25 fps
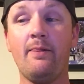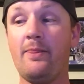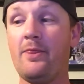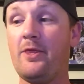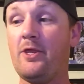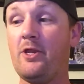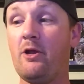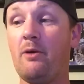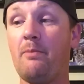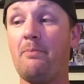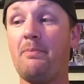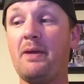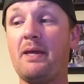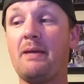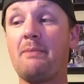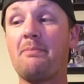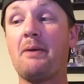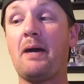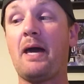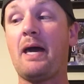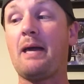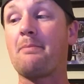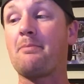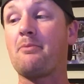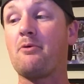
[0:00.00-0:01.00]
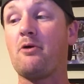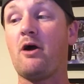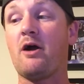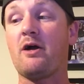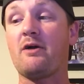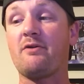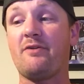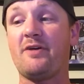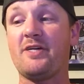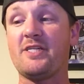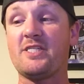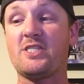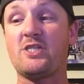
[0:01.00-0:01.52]
you know, big bad Brock
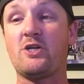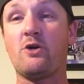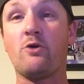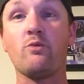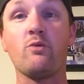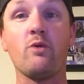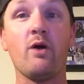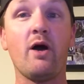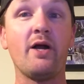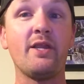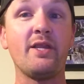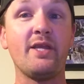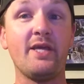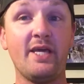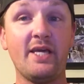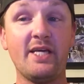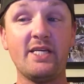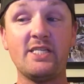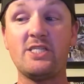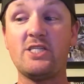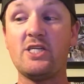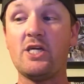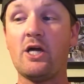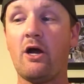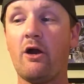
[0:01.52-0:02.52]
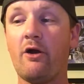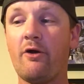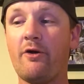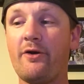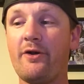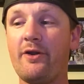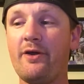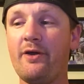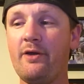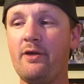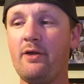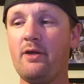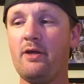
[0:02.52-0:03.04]
Lesnar run his
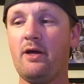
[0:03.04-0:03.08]
yard.